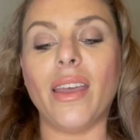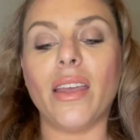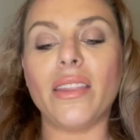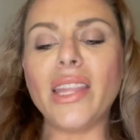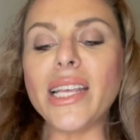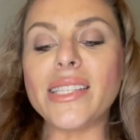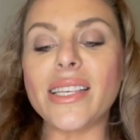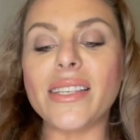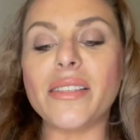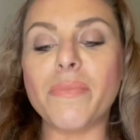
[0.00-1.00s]
This
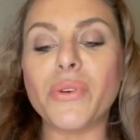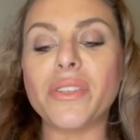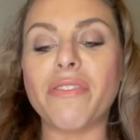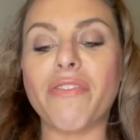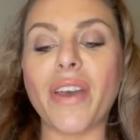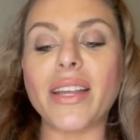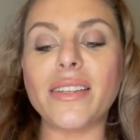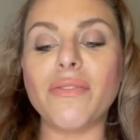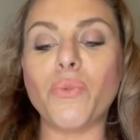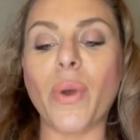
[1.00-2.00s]
is the most
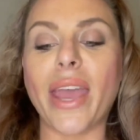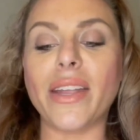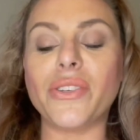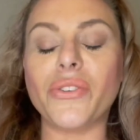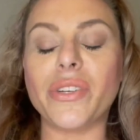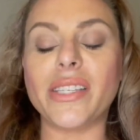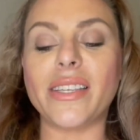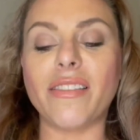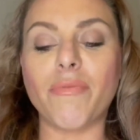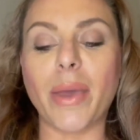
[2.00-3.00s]
effective way to
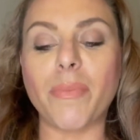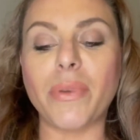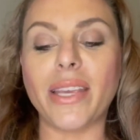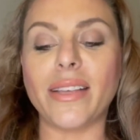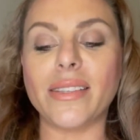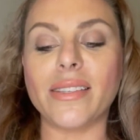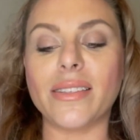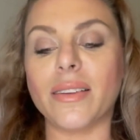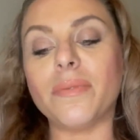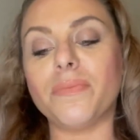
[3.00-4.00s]
receive my peace.
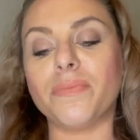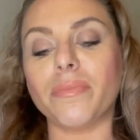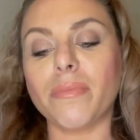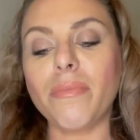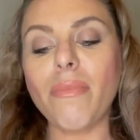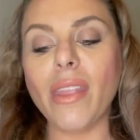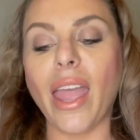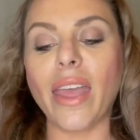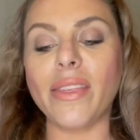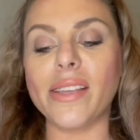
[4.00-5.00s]

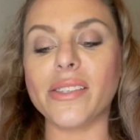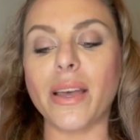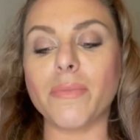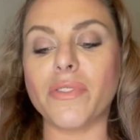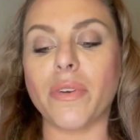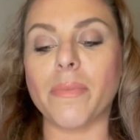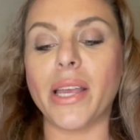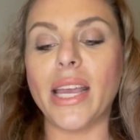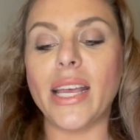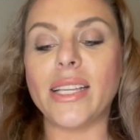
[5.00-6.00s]
And this comes from
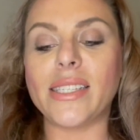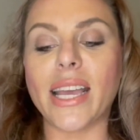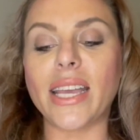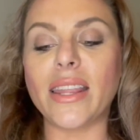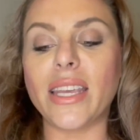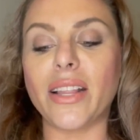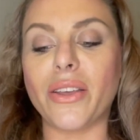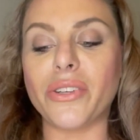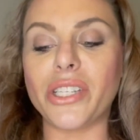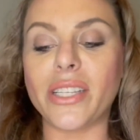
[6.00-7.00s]
2
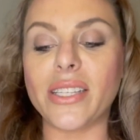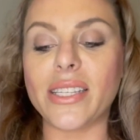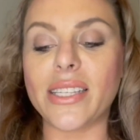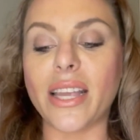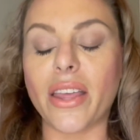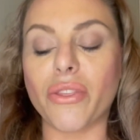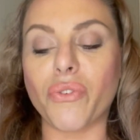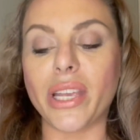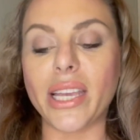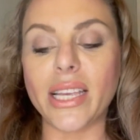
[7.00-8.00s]
Thessalonians
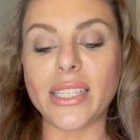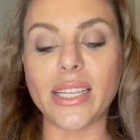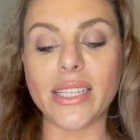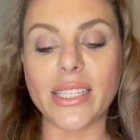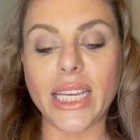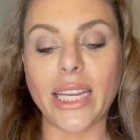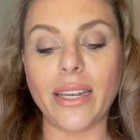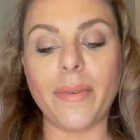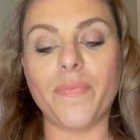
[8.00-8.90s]
3:16.